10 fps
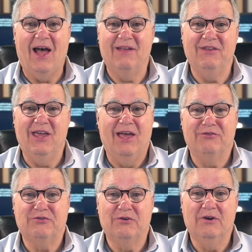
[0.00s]
hide the
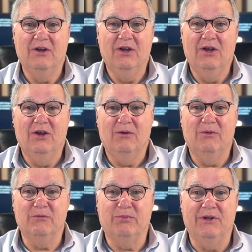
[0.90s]
answer,
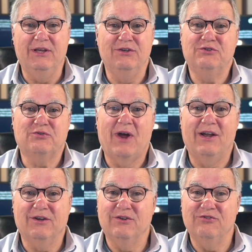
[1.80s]
but please
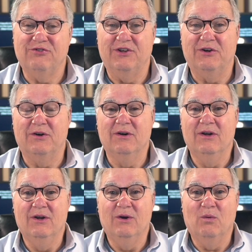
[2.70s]
try to consider
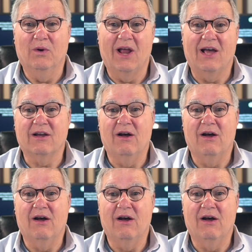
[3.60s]
what I